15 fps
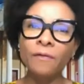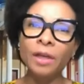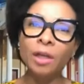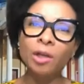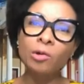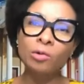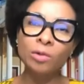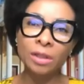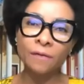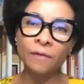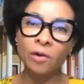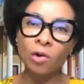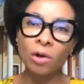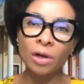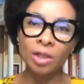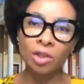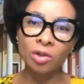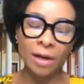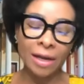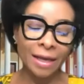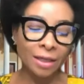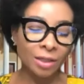Inclusive Knowledge
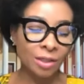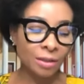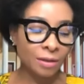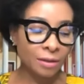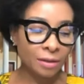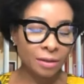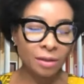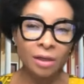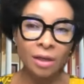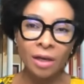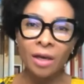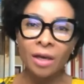Collections